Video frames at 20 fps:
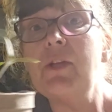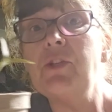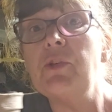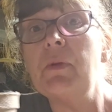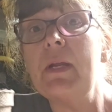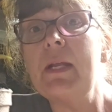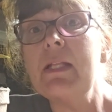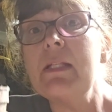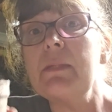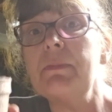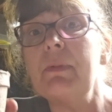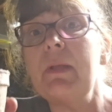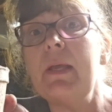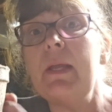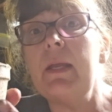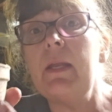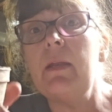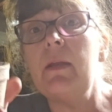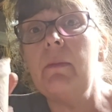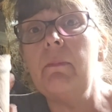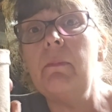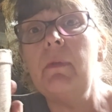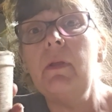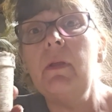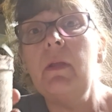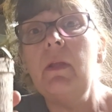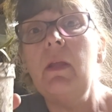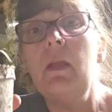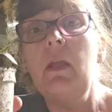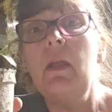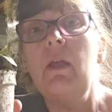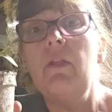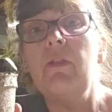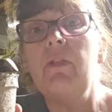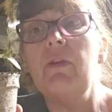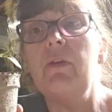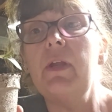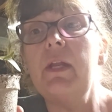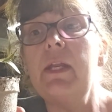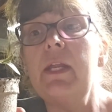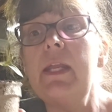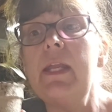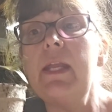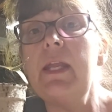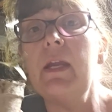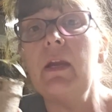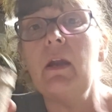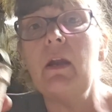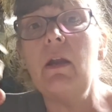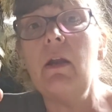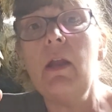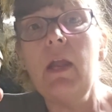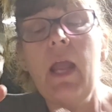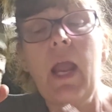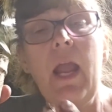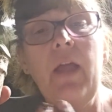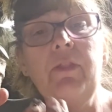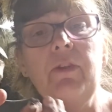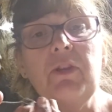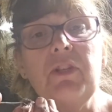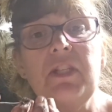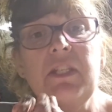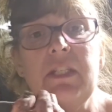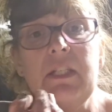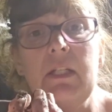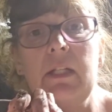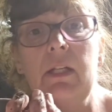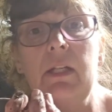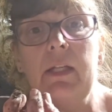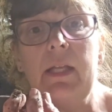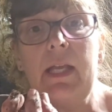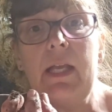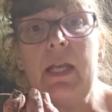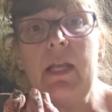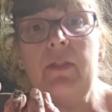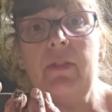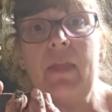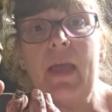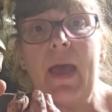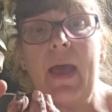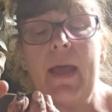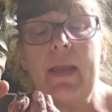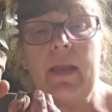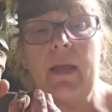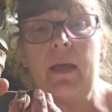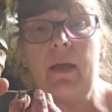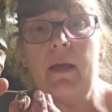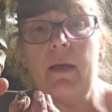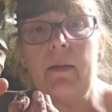I transplanted them, they're in here, and they're still in that